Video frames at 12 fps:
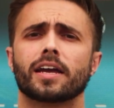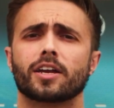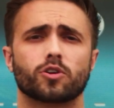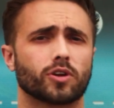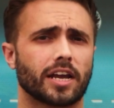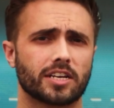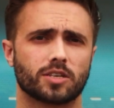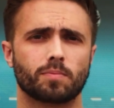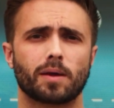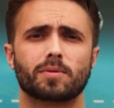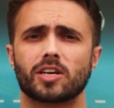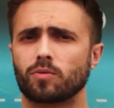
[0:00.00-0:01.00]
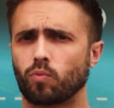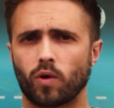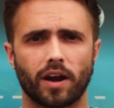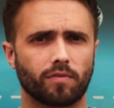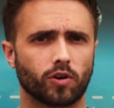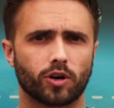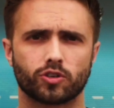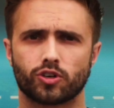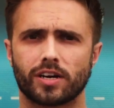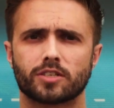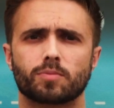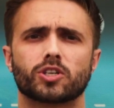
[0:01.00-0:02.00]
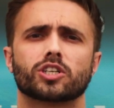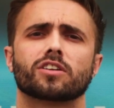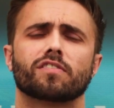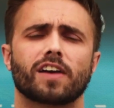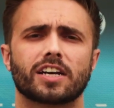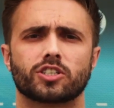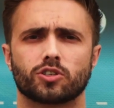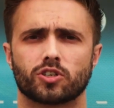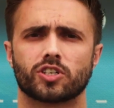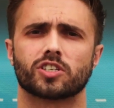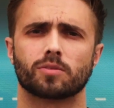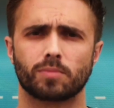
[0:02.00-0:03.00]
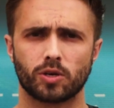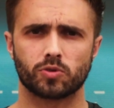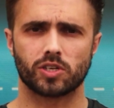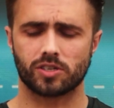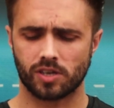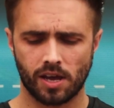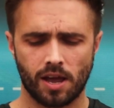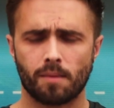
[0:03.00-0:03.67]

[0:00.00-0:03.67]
In your case, it may be whatever transmission device your system uses,